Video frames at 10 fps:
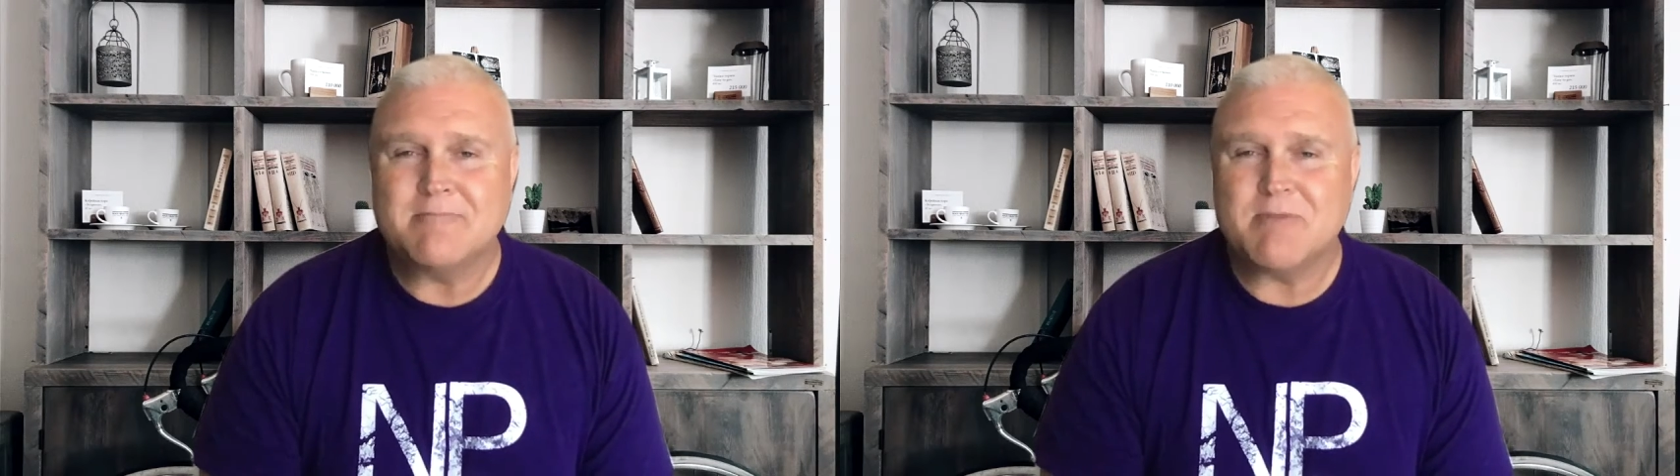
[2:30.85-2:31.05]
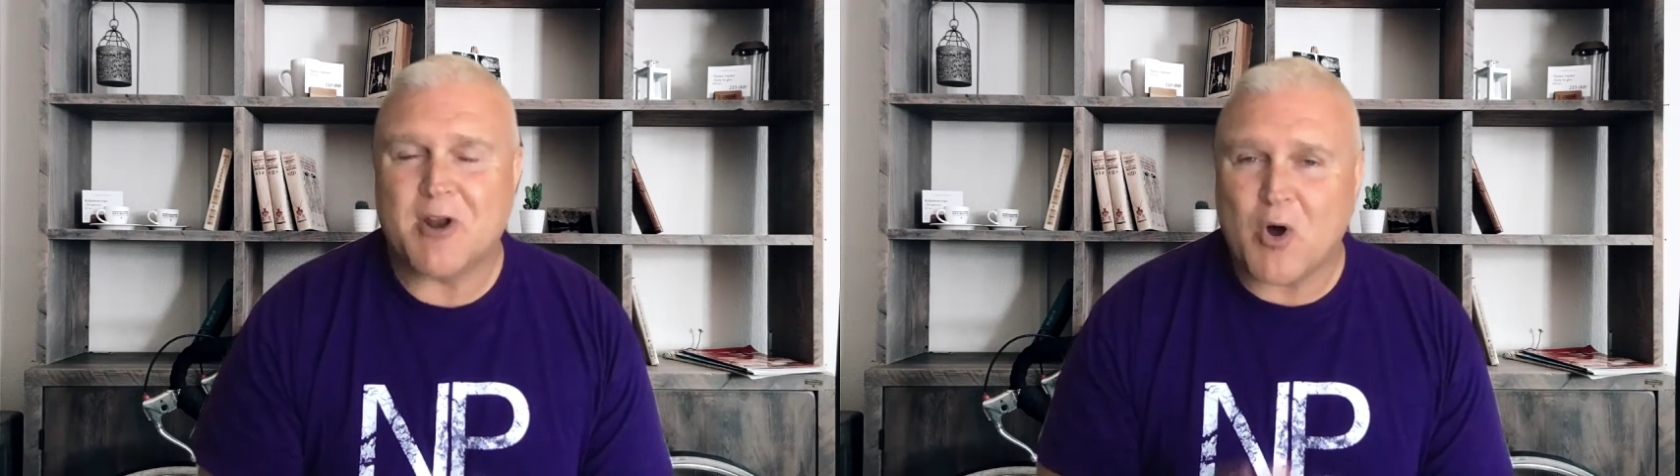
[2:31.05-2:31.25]

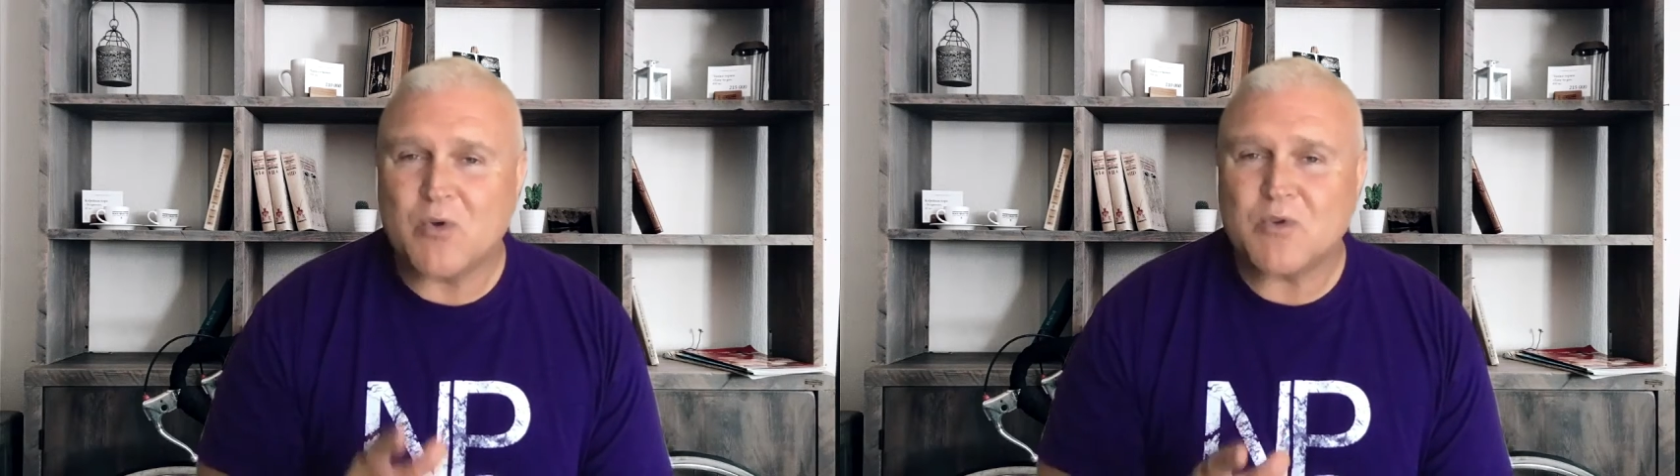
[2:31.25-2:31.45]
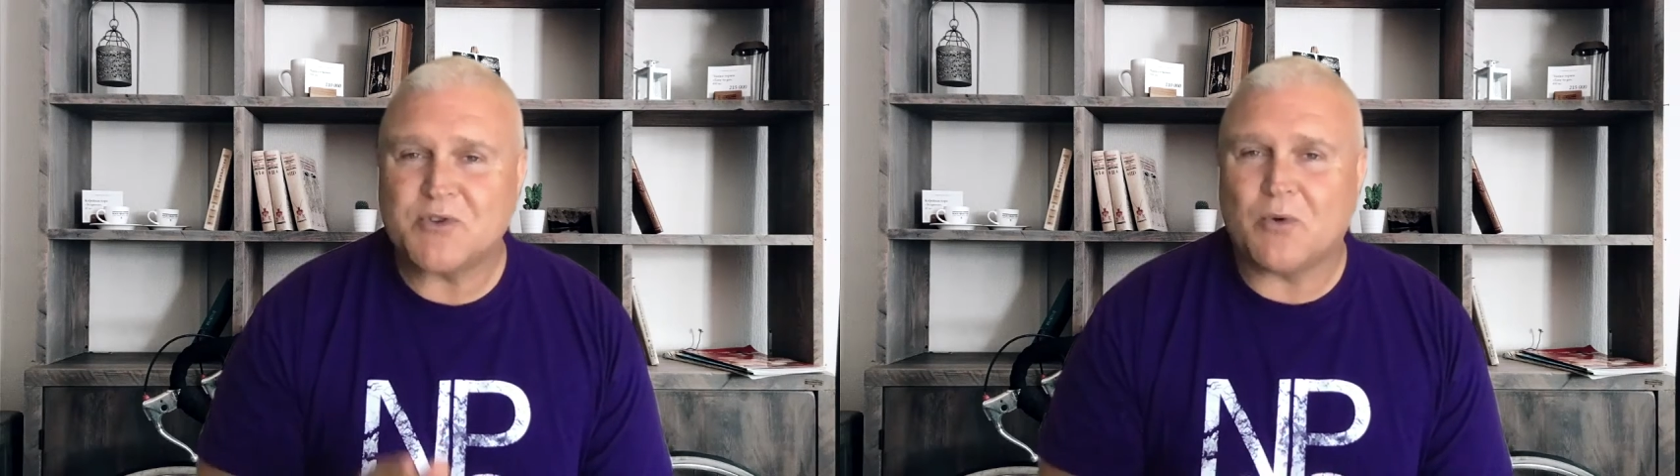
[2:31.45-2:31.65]
But
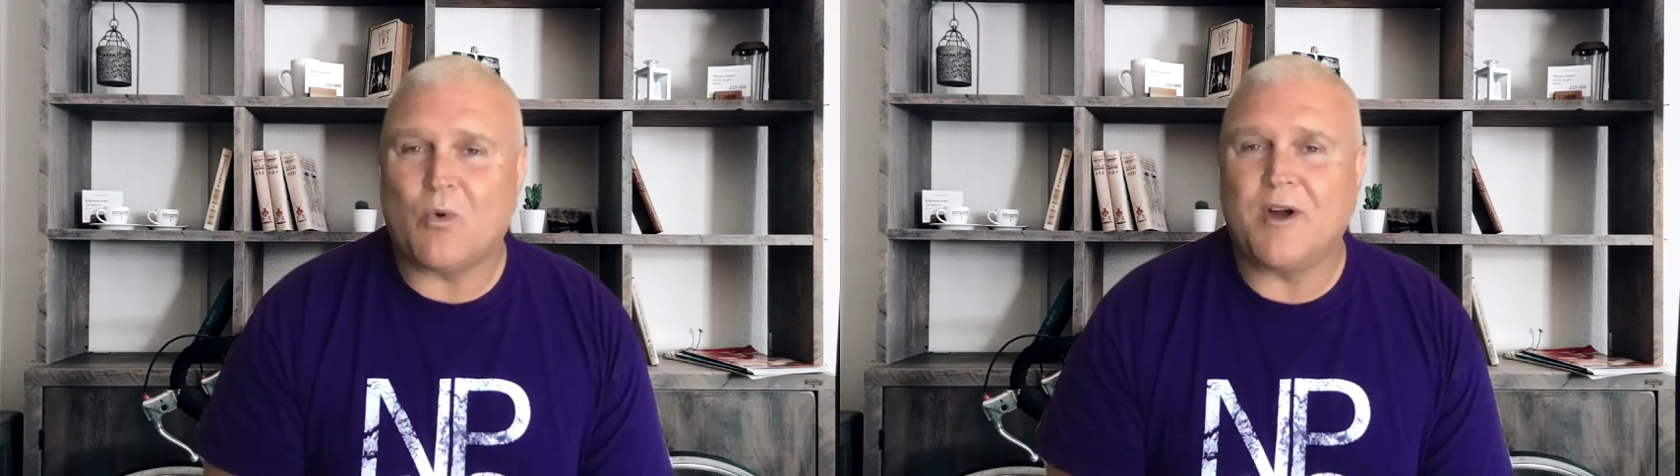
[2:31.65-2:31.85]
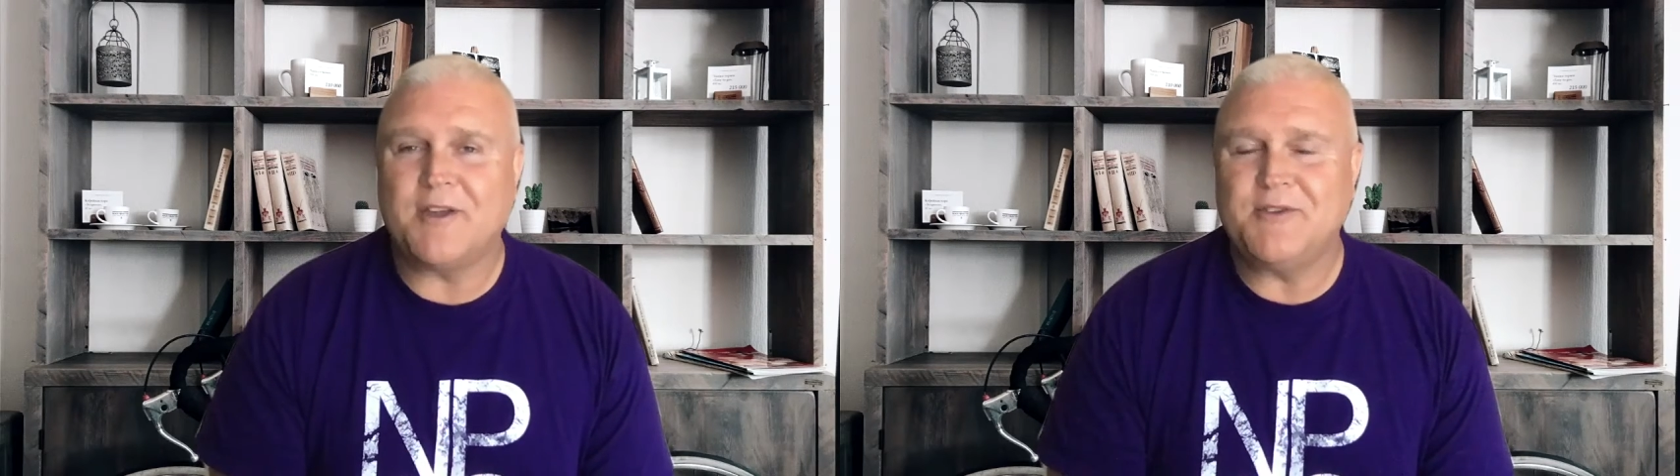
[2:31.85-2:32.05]
also
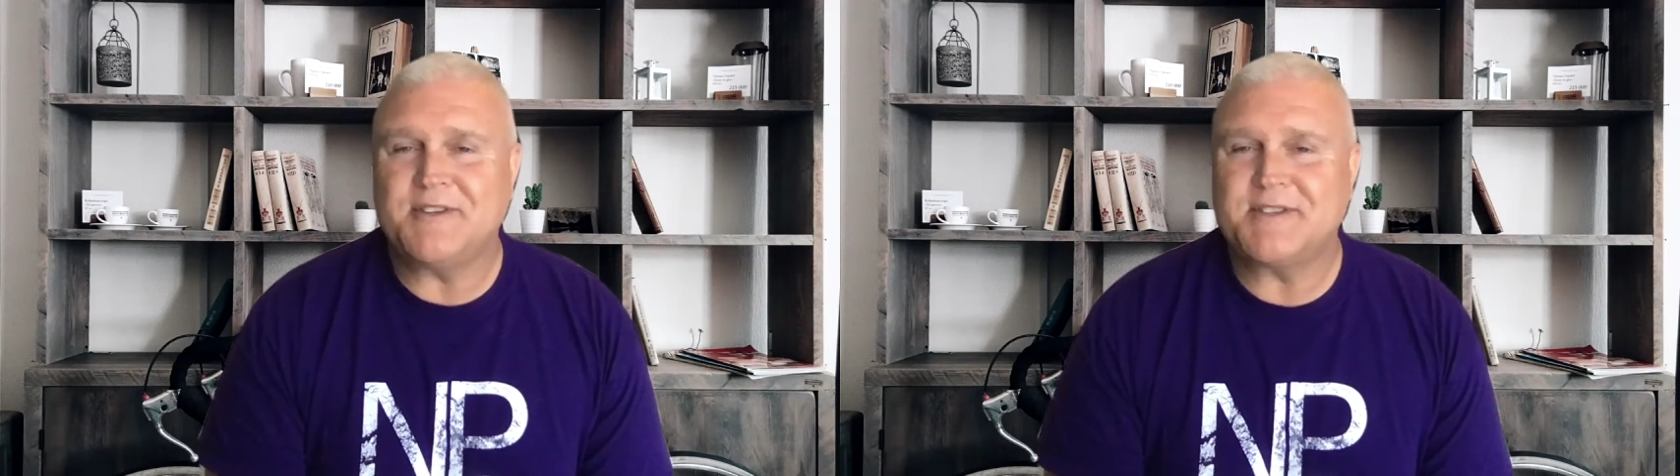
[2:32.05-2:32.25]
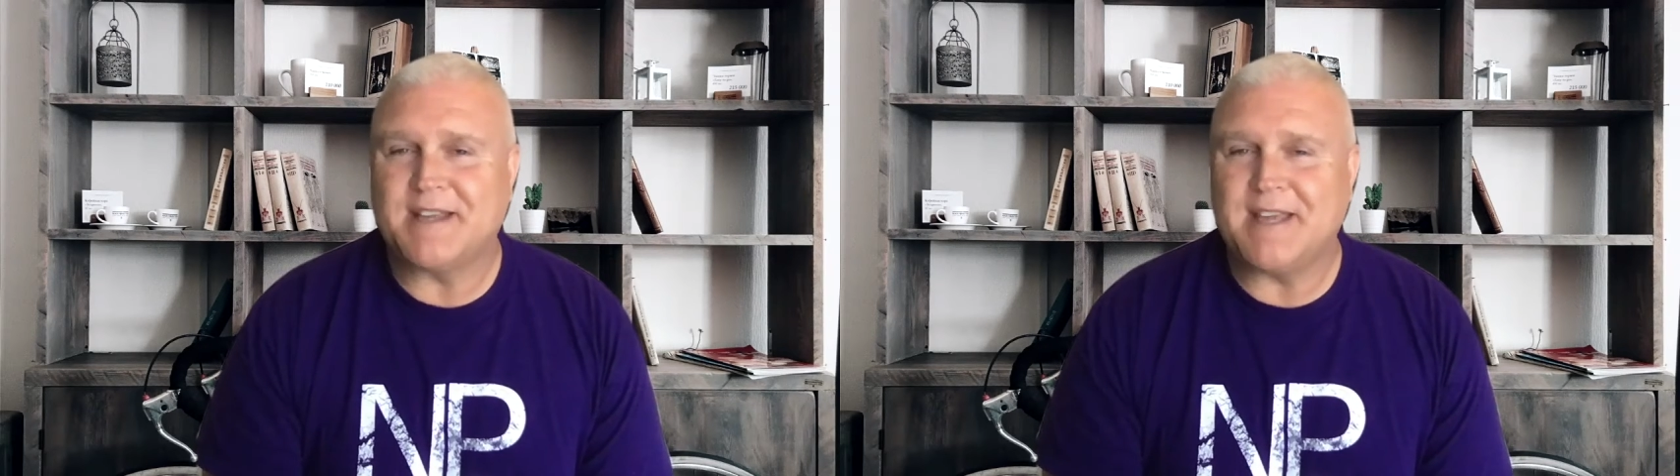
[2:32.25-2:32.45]
want you
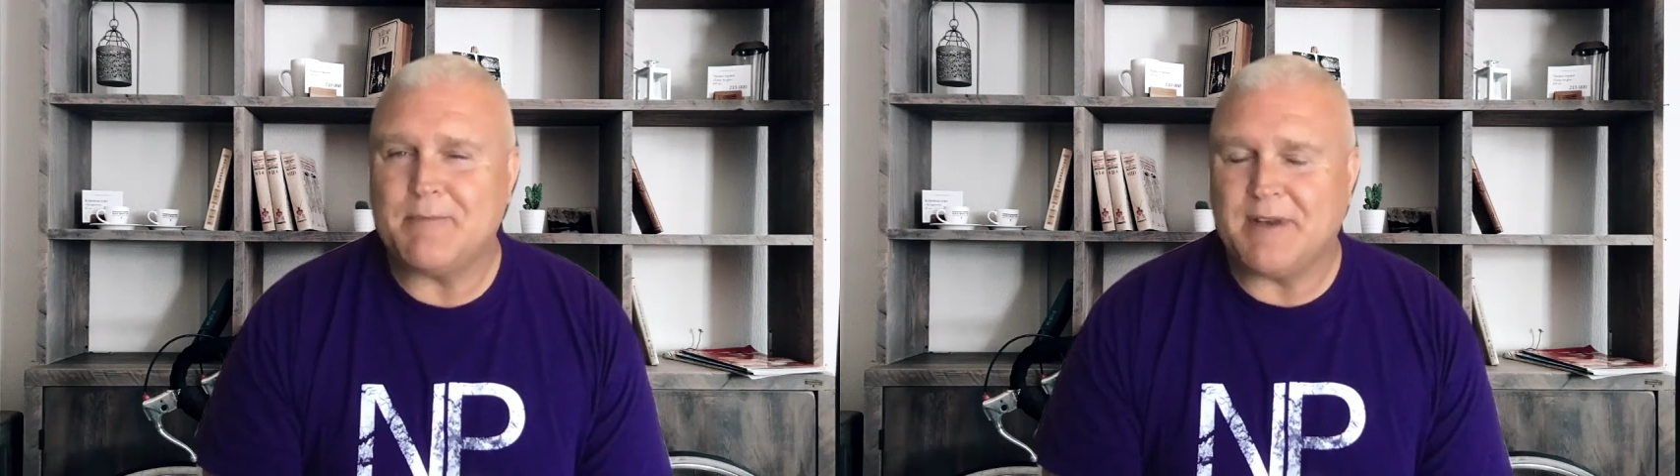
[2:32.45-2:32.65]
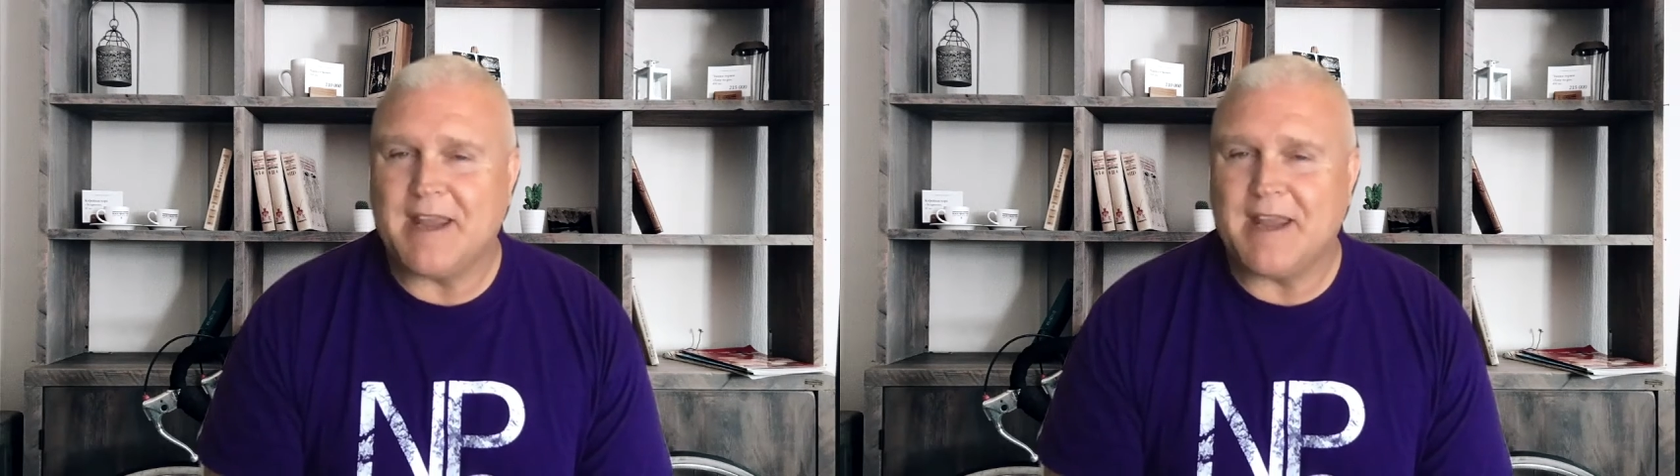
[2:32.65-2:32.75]
just to keep an